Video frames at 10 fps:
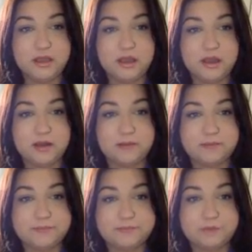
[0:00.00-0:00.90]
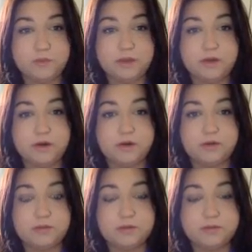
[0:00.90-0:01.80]
What are
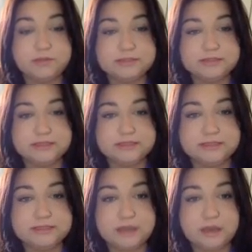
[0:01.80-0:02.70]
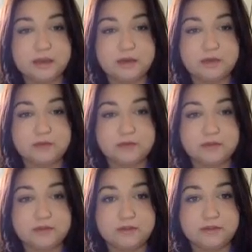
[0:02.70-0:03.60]
the purposes of
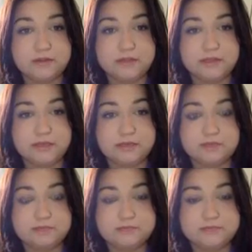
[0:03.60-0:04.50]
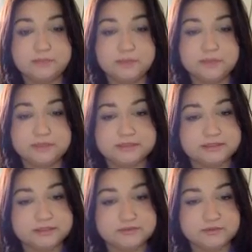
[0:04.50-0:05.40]
the temporary
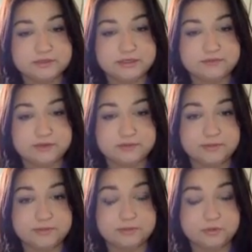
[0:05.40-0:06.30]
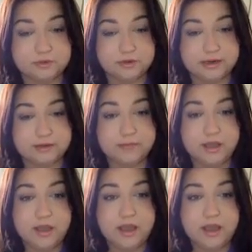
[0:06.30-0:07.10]
assistance for needy family program?